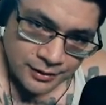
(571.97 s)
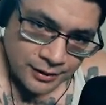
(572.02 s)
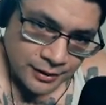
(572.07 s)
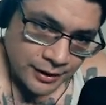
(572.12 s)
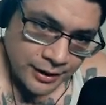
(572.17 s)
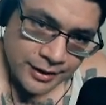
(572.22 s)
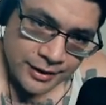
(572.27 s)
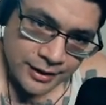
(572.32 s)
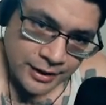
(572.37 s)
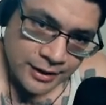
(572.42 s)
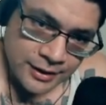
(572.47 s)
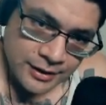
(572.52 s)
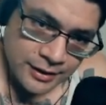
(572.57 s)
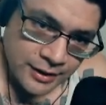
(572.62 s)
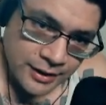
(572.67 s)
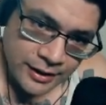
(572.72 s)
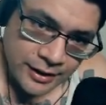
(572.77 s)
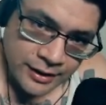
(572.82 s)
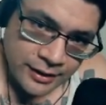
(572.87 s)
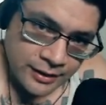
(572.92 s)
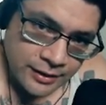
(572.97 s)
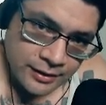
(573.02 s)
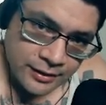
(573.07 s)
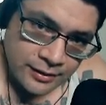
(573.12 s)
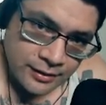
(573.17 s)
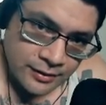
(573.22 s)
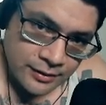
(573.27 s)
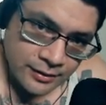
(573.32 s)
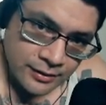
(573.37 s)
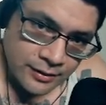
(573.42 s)
And, and yet,
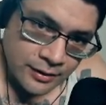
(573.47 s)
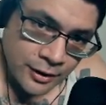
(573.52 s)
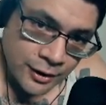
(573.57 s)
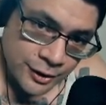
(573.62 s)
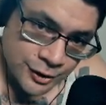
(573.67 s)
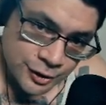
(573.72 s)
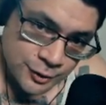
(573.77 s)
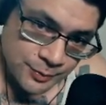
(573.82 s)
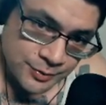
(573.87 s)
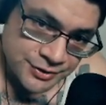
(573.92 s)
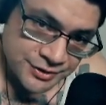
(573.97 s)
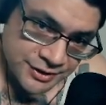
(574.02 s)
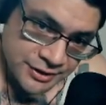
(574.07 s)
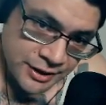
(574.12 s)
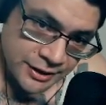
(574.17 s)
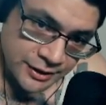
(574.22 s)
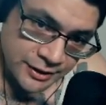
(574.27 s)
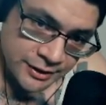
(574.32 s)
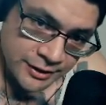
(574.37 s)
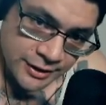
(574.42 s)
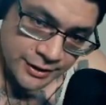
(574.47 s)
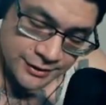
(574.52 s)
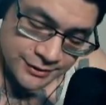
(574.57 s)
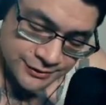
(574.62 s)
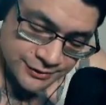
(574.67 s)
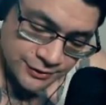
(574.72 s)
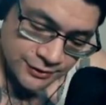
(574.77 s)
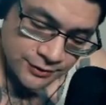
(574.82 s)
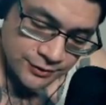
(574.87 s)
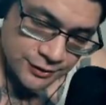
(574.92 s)
100% I can
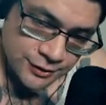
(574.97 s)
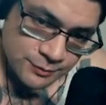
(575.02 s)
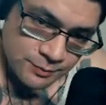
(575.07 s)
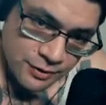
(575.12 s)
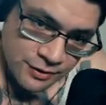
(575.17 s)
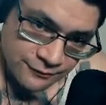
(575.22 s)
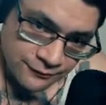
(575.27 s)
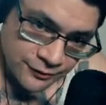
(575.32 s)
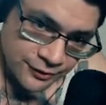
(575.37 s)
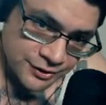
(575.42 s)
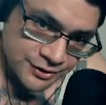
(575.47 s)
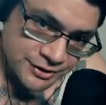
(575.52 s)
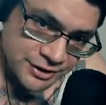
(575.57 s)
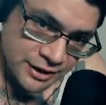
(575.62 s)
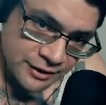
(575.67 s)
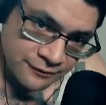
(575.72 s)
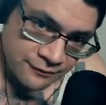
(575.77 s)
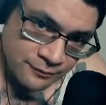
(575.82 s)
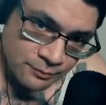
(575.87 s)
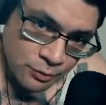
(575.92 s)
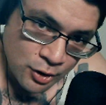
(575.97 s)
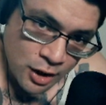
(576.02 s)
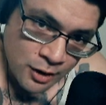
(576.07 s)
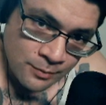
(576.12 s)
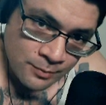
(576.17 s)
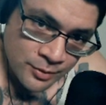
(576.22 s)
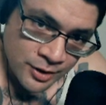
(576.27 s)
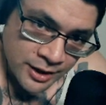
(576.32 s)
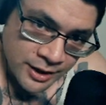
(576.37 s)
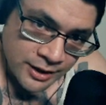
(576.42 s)
guarantee you these motherfuckers have a
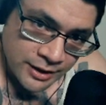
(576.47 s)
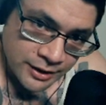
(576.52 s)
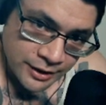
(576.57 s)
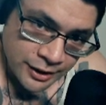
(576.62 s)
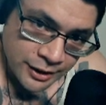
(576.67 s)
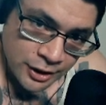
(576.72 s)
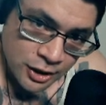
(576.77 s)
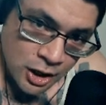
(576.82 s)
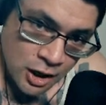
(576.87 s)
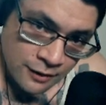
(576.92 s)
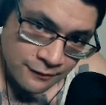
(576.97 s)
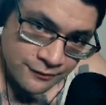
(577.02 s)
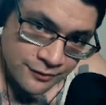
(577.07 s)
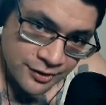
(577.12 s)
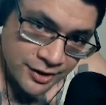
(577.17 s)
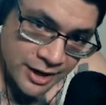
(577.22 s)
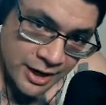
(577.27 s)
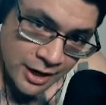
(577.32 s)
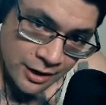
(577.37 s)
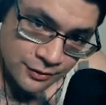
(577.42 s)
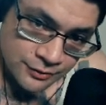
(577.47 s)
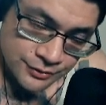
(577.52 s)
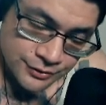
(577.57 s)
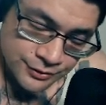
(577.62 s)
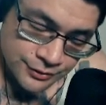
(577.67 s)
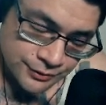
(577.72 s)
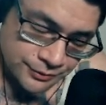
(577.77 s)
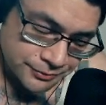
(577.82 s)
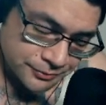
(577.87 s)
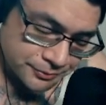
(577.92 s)
problem getting off of the couch.